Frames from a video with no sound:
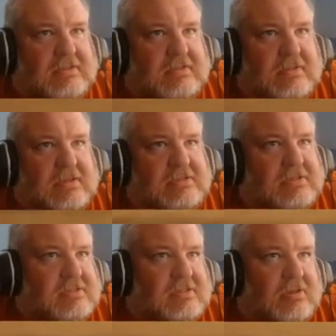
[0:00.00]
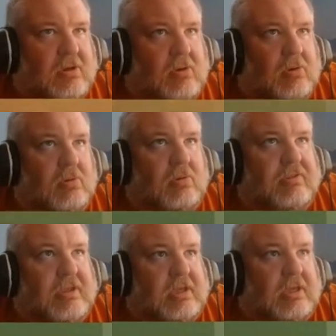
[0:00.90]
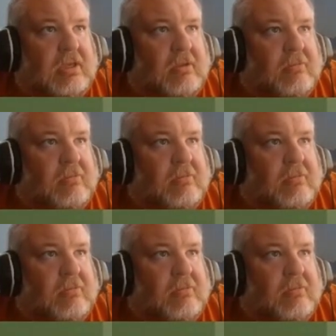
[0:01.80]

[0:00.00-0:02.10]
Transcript: it's just a whole thing.